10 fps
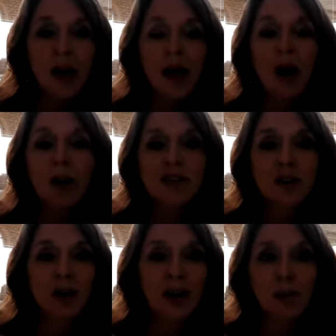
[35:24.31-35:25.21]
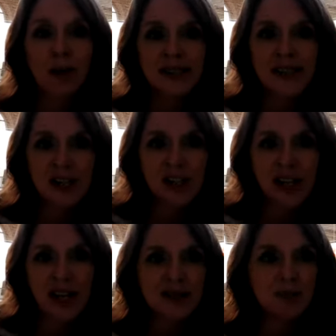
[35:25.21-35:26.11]
Also, Hale Plantation
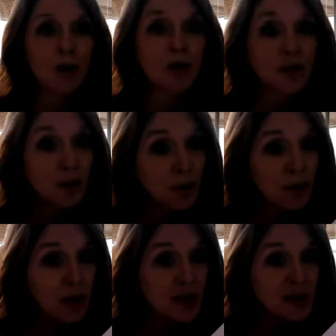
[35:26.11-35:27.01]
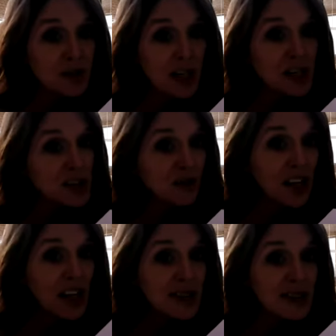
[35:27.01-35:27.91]
has multiple association
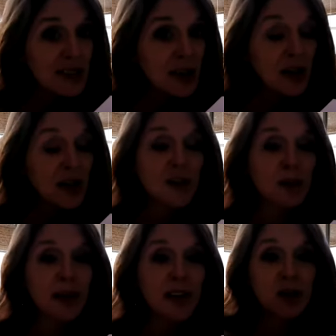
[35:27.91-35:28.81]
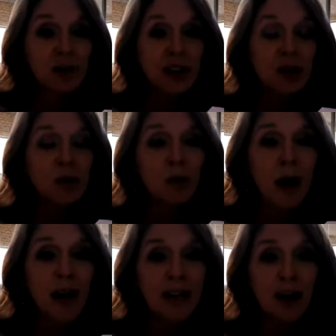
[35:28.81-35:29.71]
fees. So make sure that you are
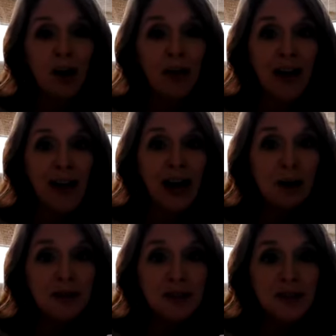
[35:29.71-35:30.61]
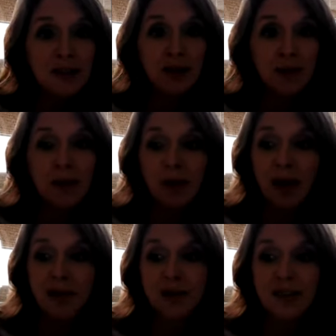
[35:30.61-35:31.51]
writing all that out so that people
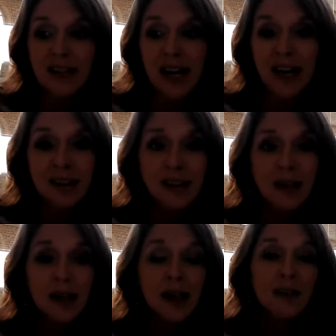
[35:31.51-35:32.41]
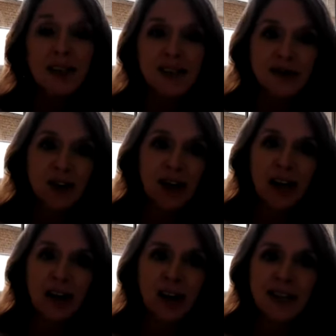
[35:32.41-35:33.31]
understand that different
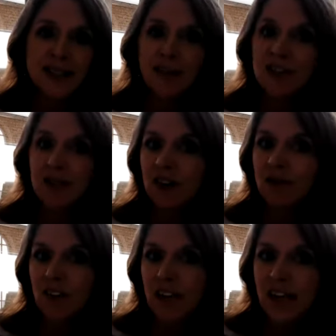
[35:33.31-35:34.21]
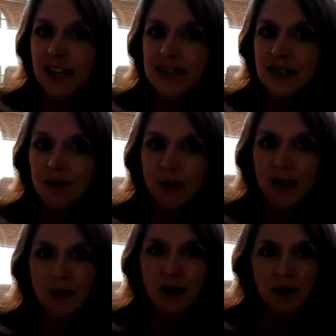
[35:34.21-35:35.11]
areas have different fees for
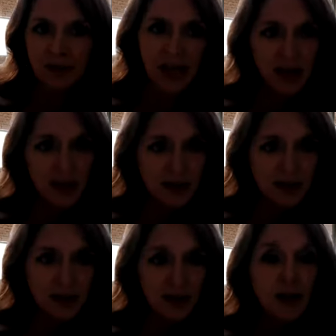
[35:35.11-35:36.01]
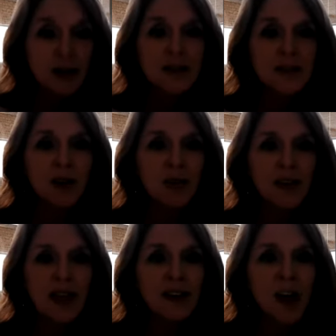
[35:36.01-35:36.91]
different things, so that
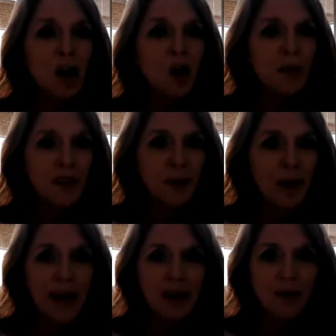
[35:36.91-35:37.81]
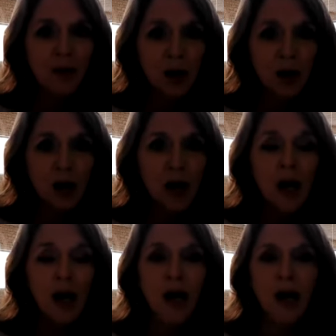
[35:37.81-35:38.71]
they know what they're paying for.
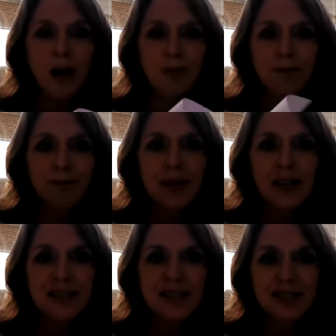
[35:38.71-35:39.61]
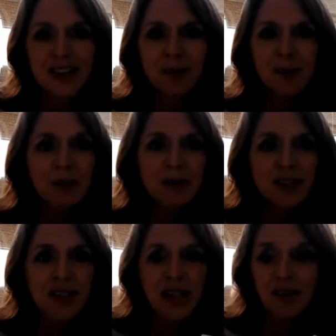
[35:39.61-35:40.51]
Because people
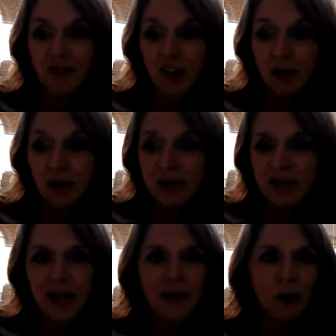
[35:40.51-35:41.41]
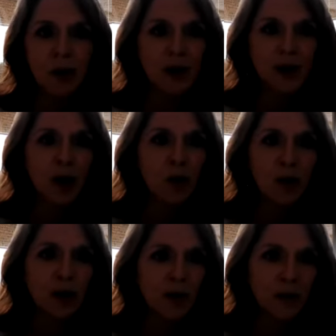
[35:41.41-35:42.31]
just get confused and they want to know what
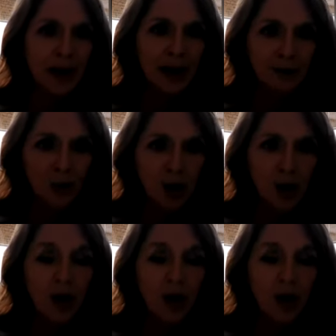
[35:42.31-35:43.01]
all they're paying for.